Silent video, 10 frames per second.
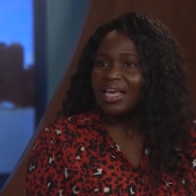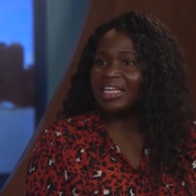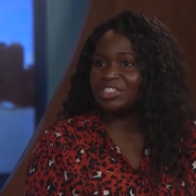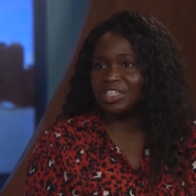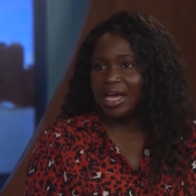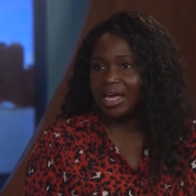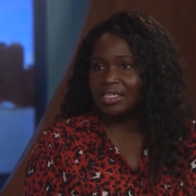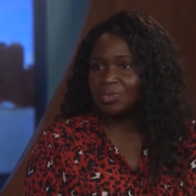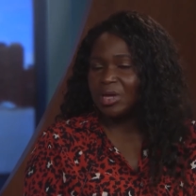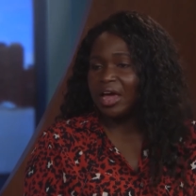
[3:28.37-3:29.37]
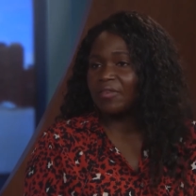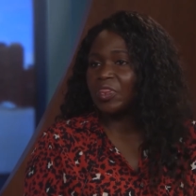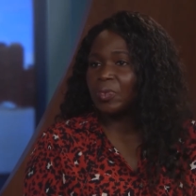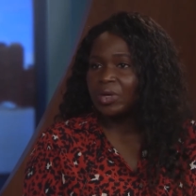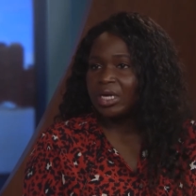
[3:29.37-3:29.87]
it's jazz. We
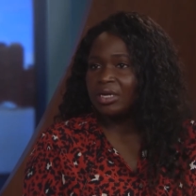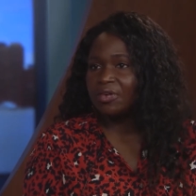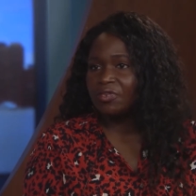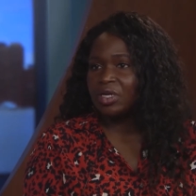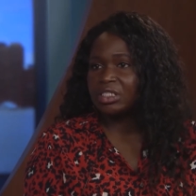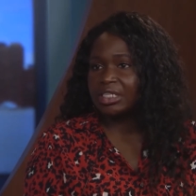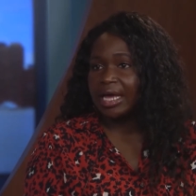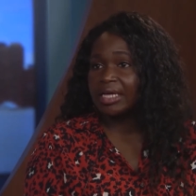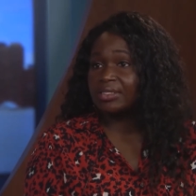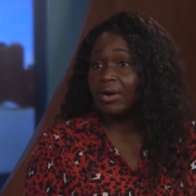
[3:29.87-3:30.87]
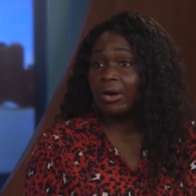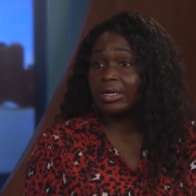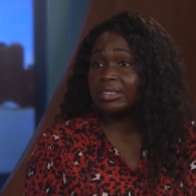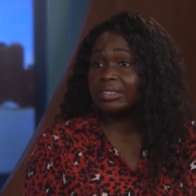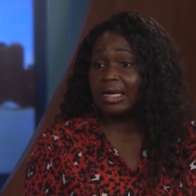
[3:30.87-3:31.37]
have three different jazz
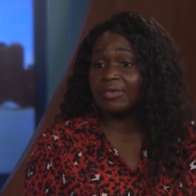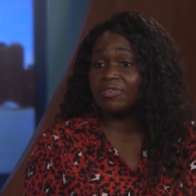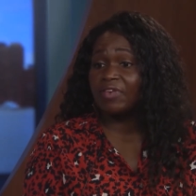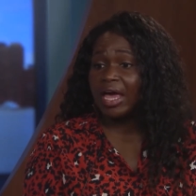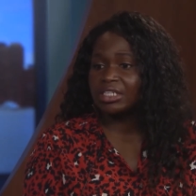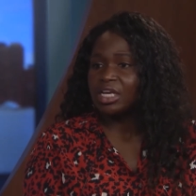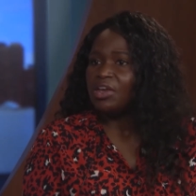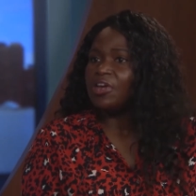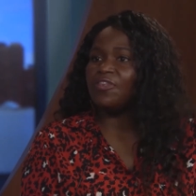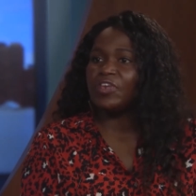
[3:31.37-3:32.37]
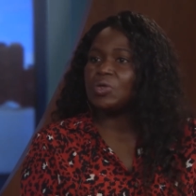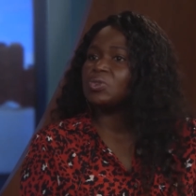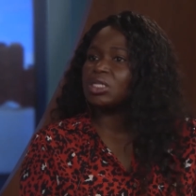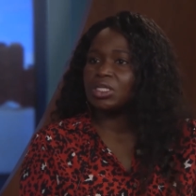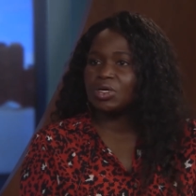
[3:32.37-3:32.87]
artists that, in fact,
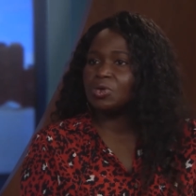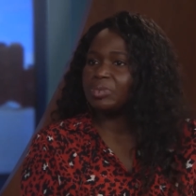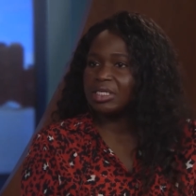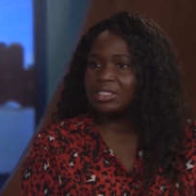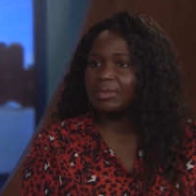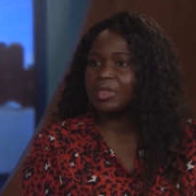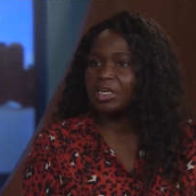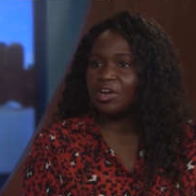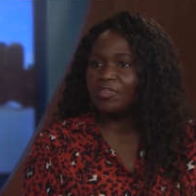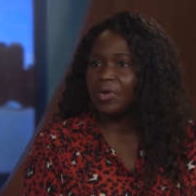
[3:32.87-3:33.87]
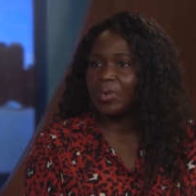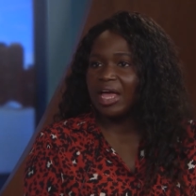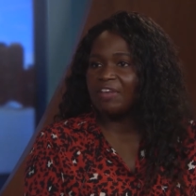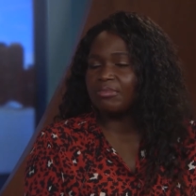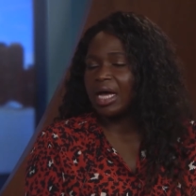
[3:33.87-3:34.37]
fuse a little bit something different.
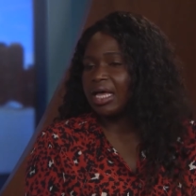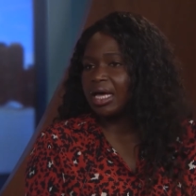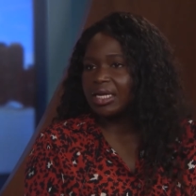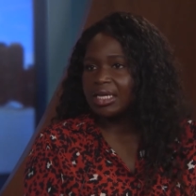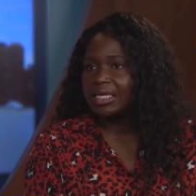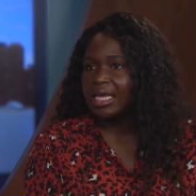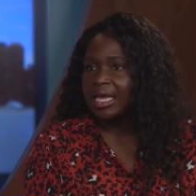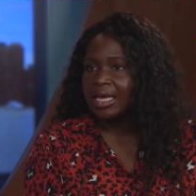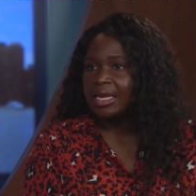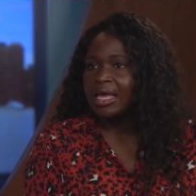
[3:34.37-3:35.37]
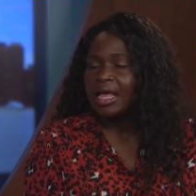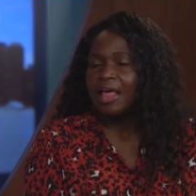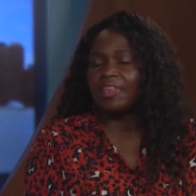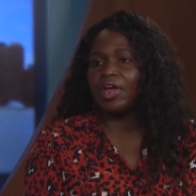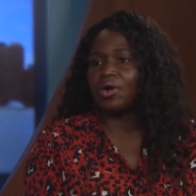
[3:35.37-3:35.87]
We have Mayana and Ken.
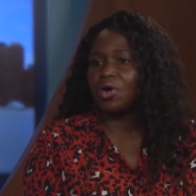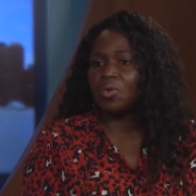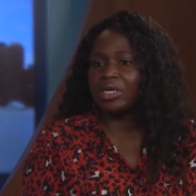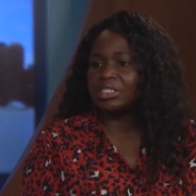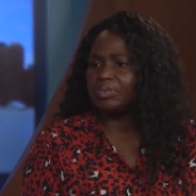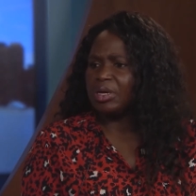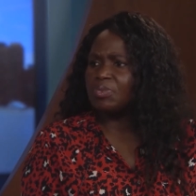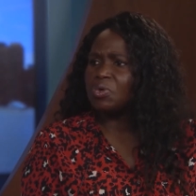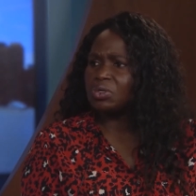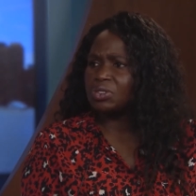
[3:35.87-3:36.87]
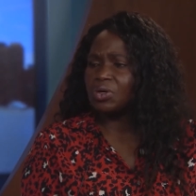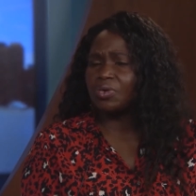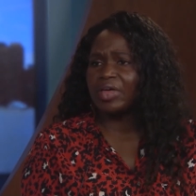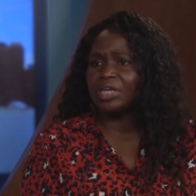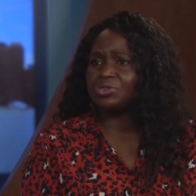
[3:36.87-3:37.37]
They're going to be more
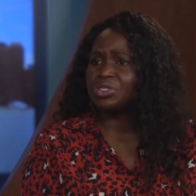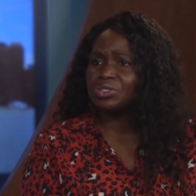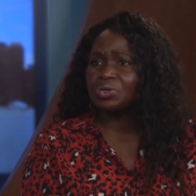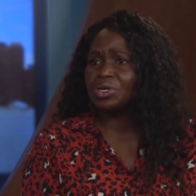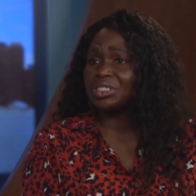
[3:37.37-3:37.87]
so that traditional